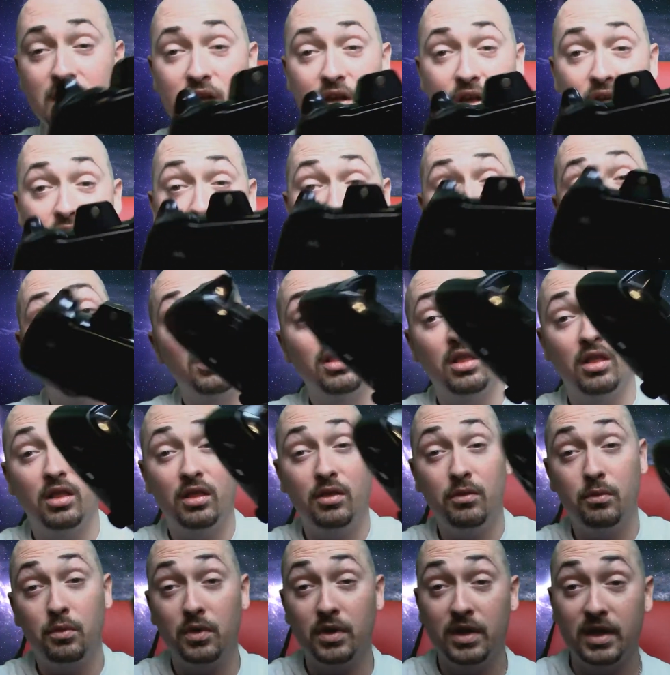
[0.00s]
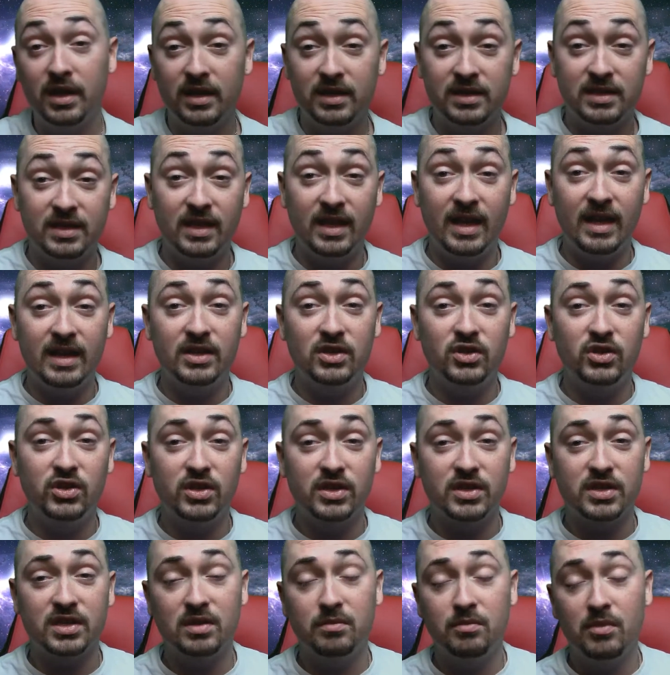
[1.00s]
We'll get into that in
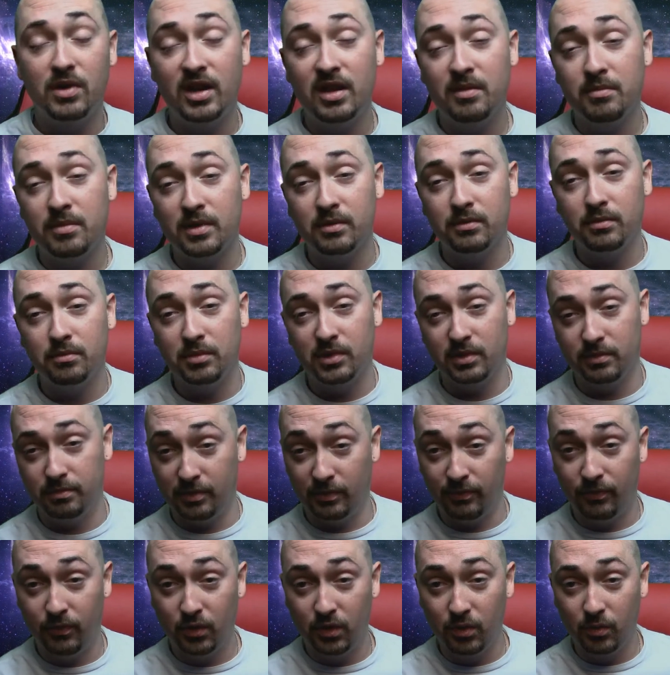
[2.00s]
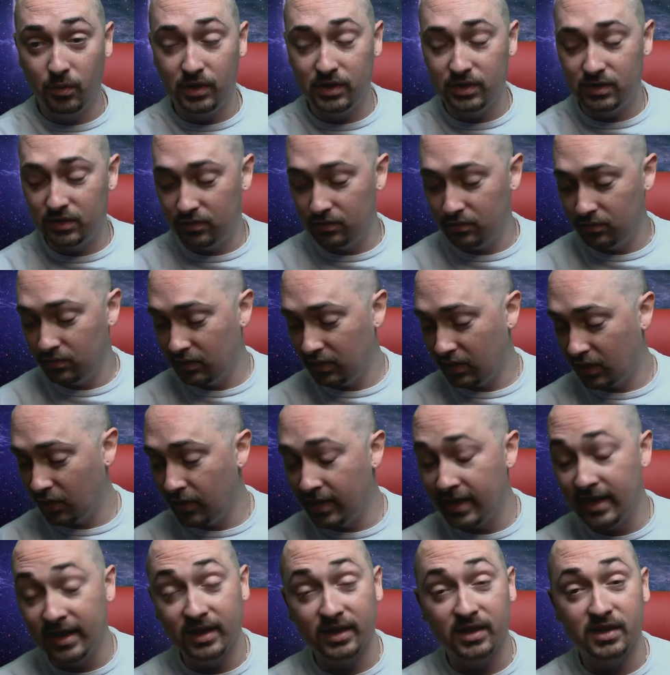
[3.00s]
just a minute, but before we do, go ahead
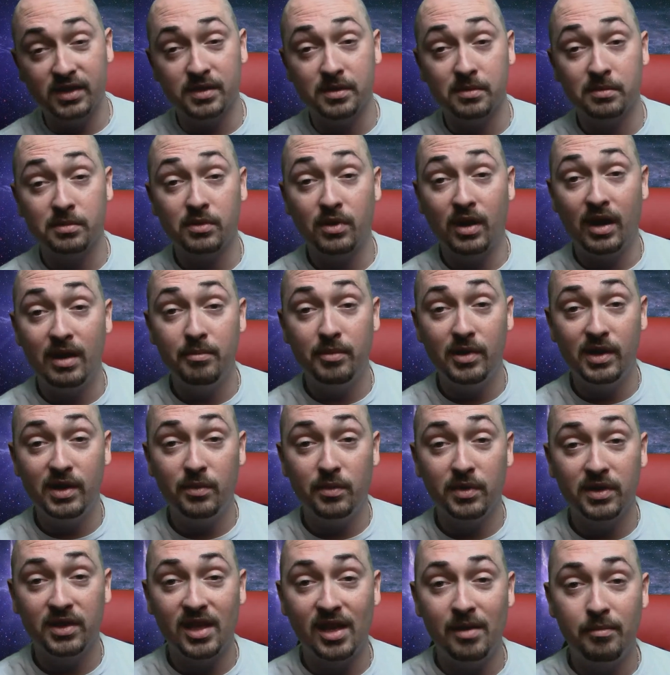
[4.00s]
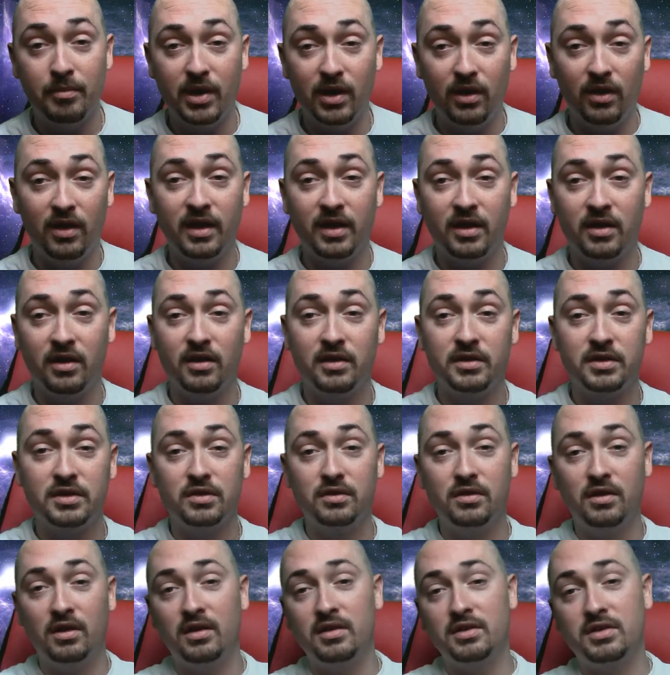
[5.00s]
and hit the subscribe button with that bell icon
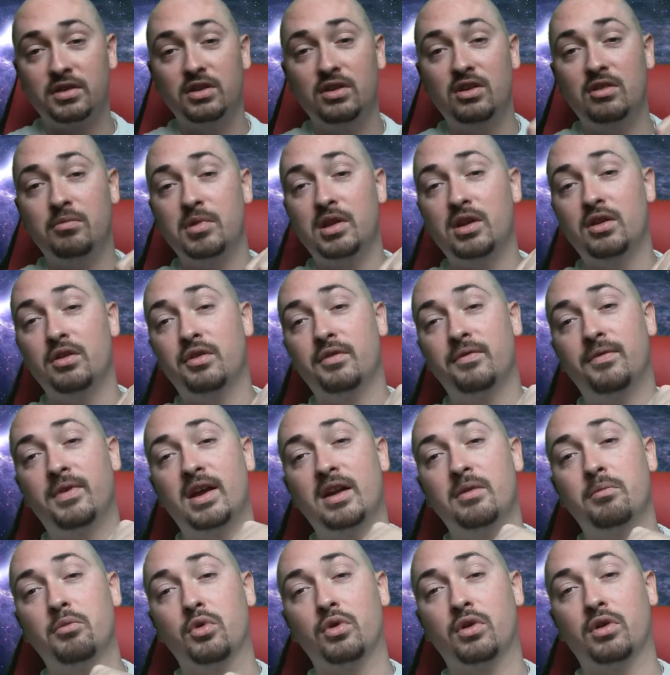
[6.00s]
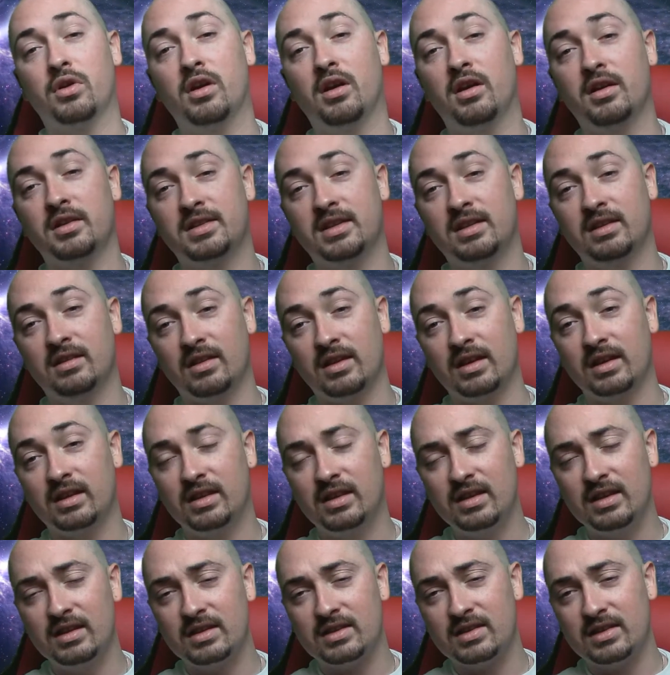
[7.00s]
turned on so you can be notified of more content like
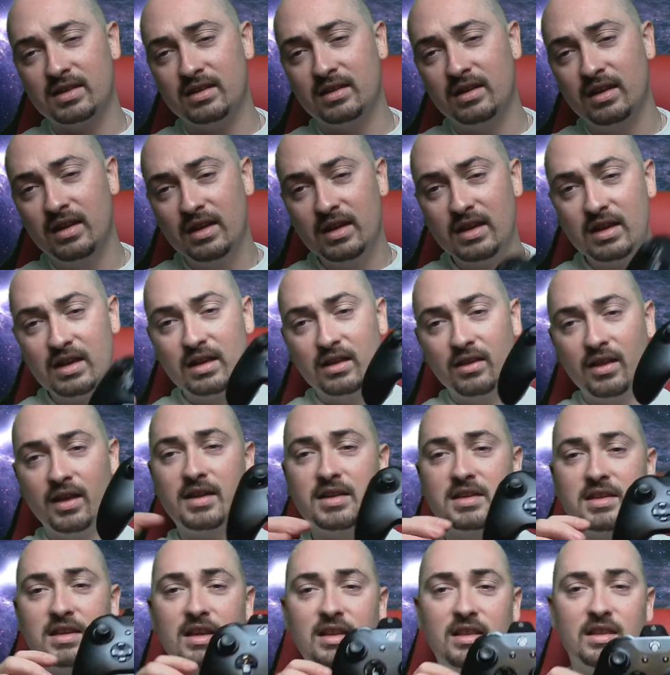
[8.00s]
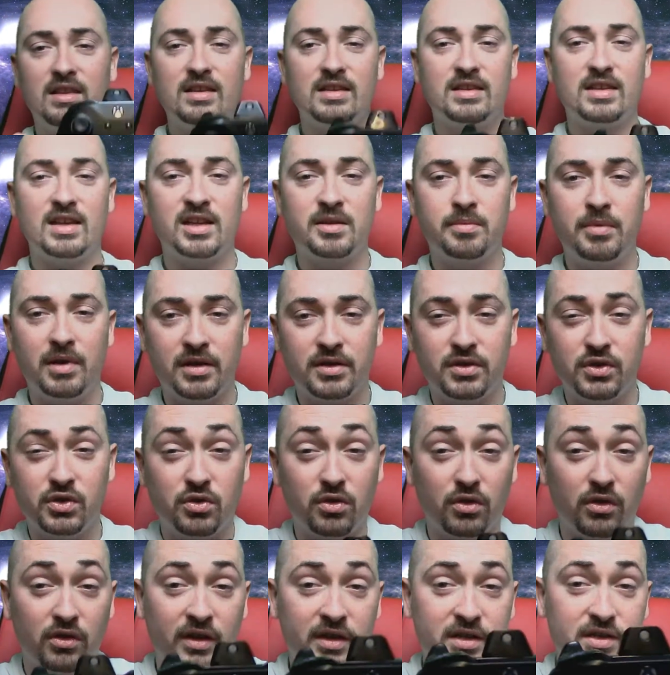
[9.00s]
this. And like I said, this Xbox
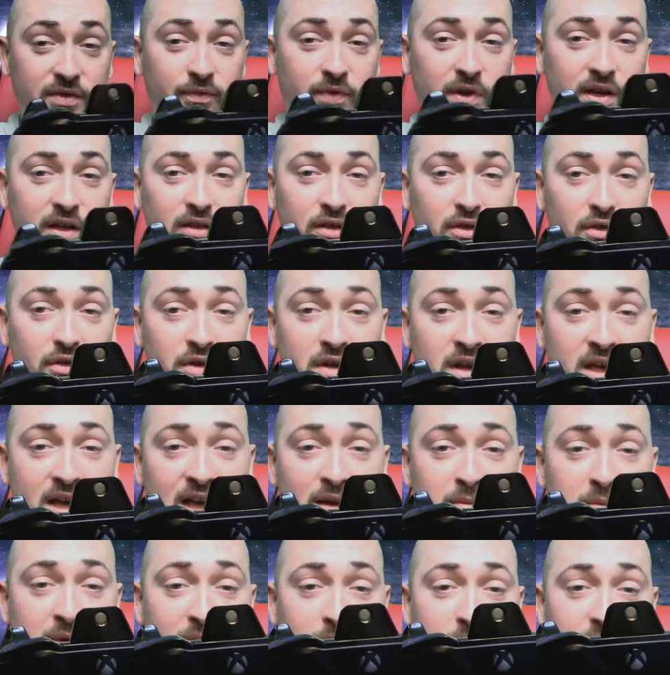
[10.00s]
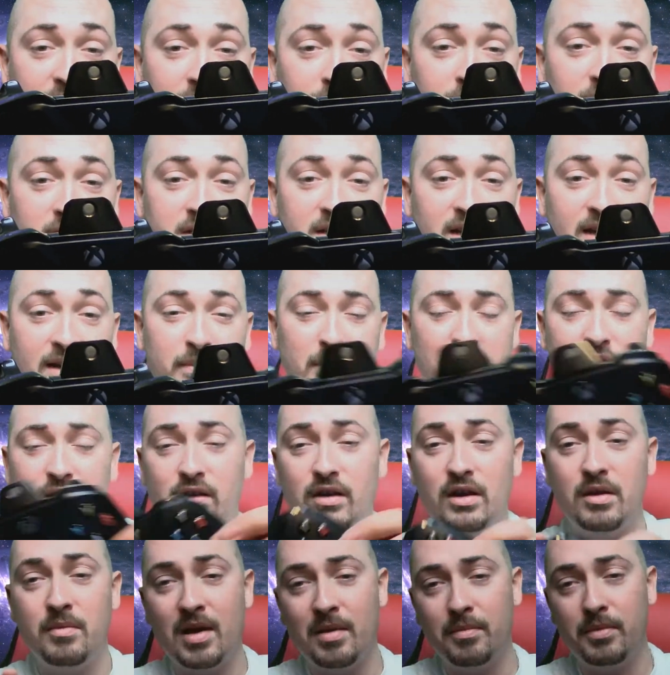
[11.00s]
controller has a funny little knob coming off the top there,
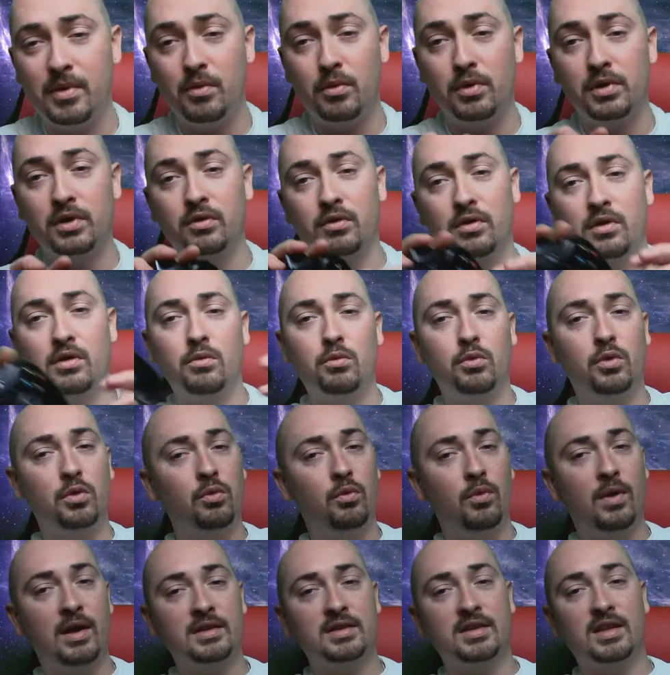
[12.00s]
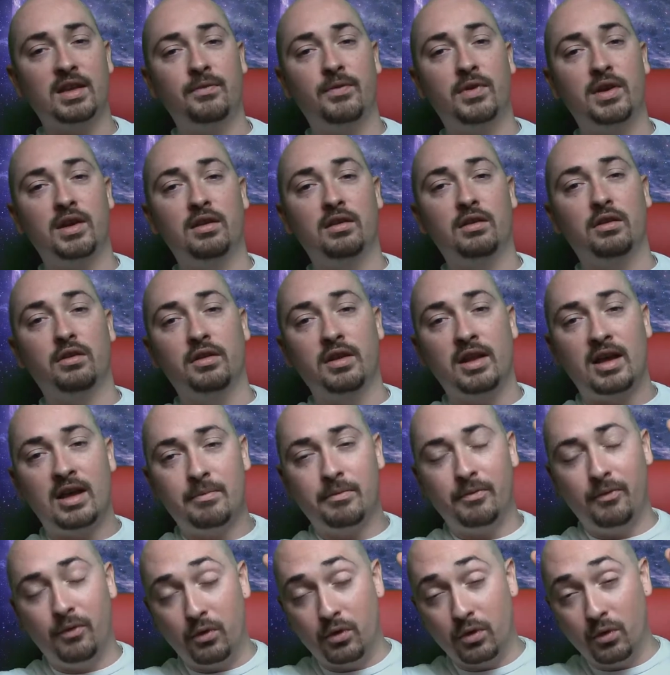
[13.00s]
and you might be wondering, well, what's that funny little knob
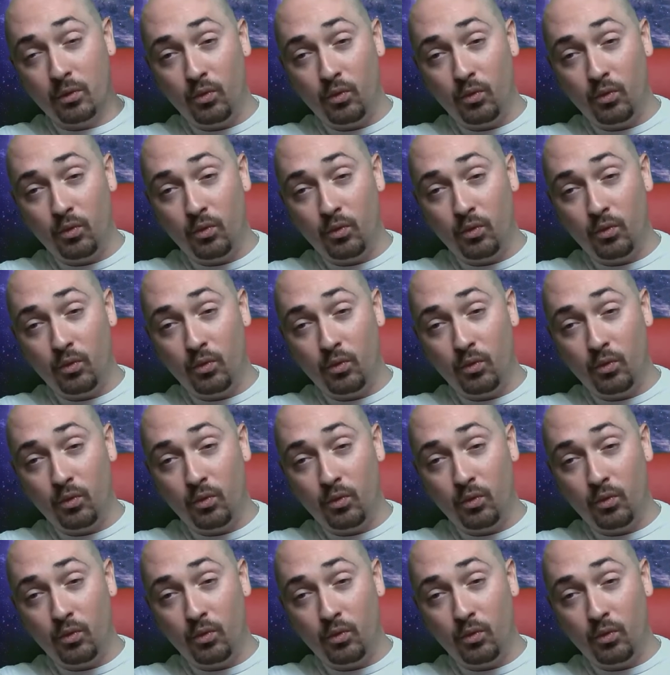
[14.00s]
for?